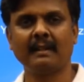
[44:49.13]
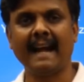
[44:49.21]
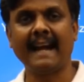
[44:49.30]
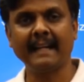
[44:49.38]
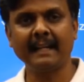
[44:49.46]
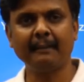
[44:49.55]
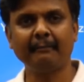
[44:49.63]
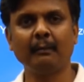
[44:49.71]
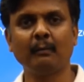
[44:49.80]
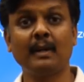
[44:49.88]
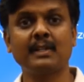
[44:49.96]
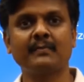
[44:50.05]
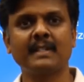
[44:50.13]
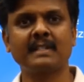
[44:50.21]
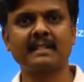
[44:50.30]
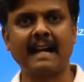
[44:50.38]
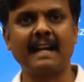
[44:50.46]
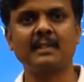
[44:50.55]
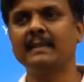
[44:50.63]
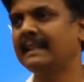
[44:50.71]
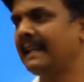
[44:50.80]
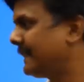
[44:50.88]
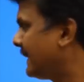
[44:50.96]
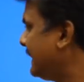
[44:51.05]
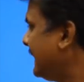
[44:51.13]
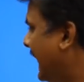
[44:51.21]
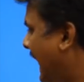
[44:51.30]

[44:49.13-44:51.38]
identify words which starts with that